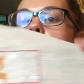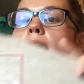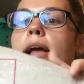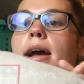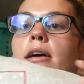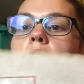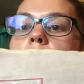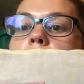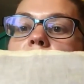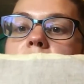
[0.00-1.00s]
have
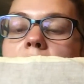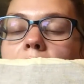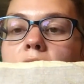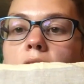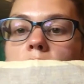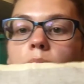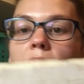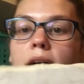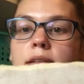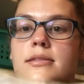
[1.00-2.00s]
7 of the
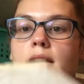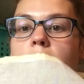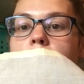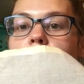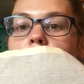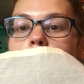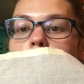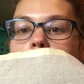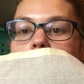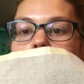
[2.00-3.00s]
blocks done.
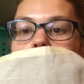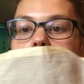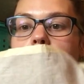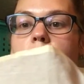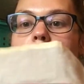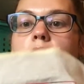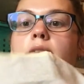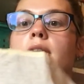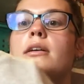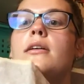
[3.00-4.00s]
February has started.
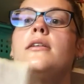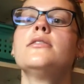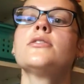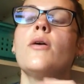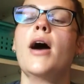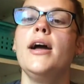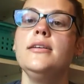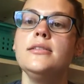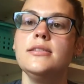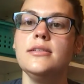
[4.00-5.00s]
So I
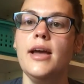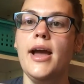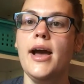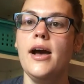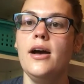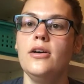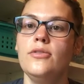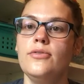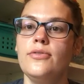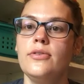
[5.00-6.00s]
still
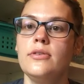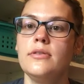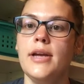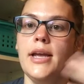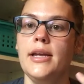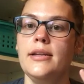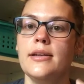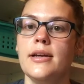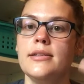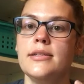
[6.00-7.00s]
have 8,
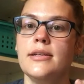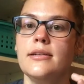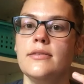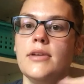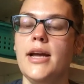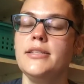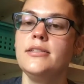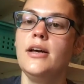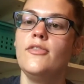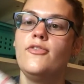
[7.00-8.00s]
9, 10, 11. I
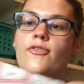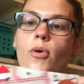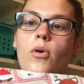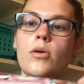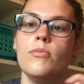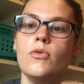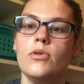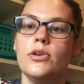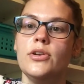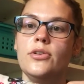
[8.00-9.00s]
still have 4
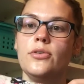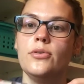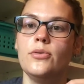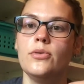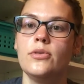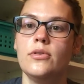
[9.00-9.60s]
more to do